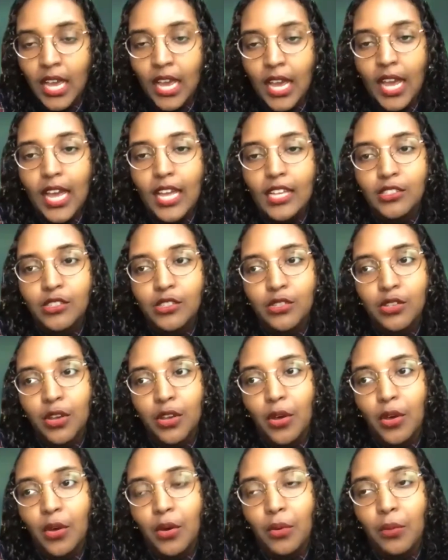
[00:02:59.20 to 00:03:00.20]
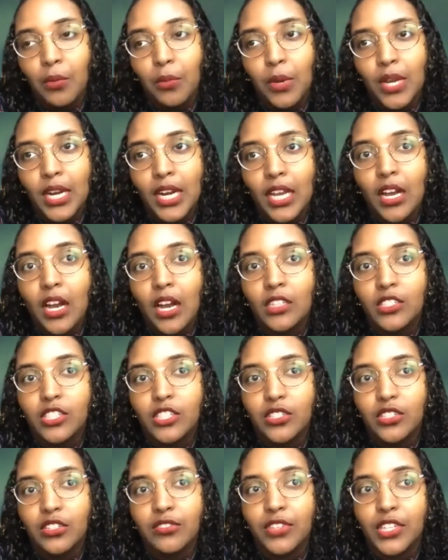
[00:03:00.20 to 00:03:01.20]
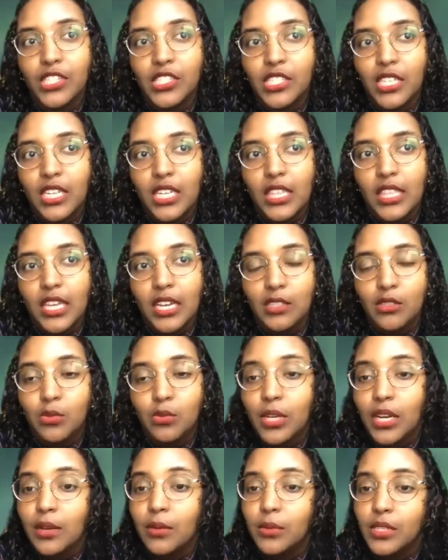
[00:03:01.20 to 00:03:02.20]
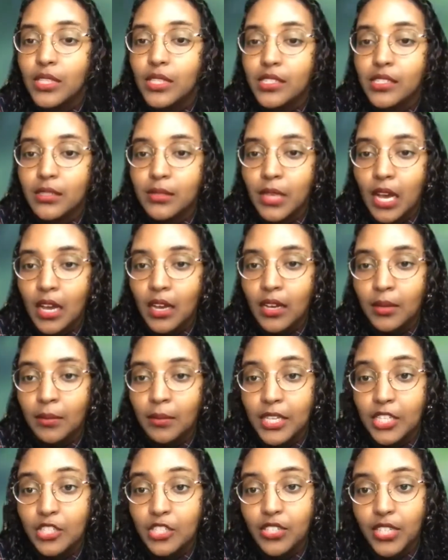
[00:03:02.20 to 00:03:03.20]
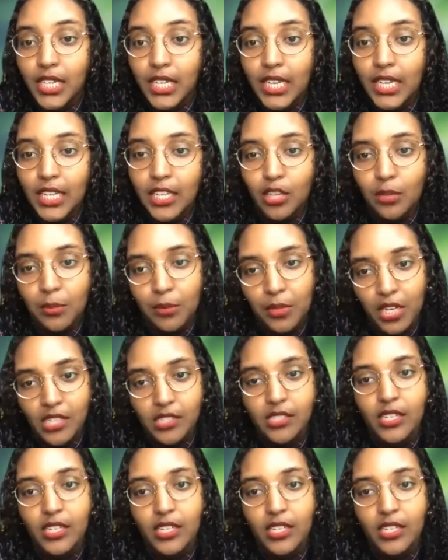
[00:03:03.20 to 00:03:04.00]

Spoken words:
And so when I got to university, that's what I was majoring in, human rights and